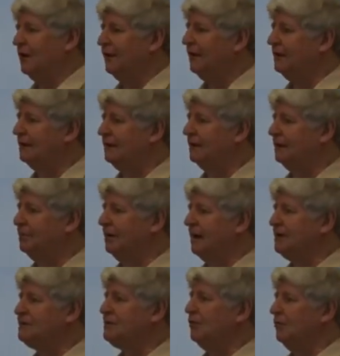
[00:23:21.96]
I think a little
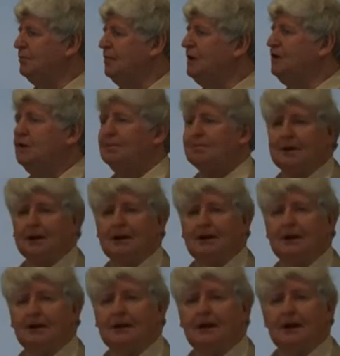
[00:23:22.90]
place called Minyip.
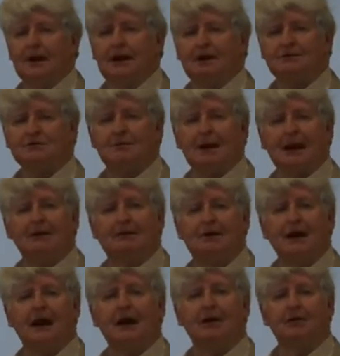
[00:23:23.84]
I was back
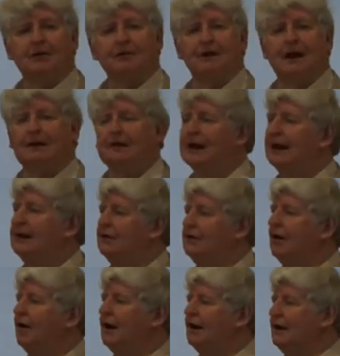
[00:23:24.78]
there in that late
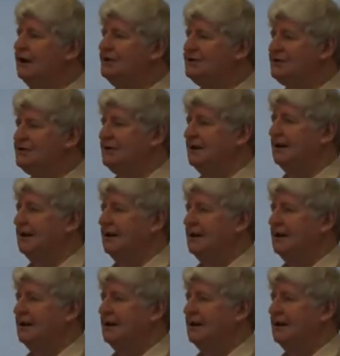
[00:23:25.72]
90s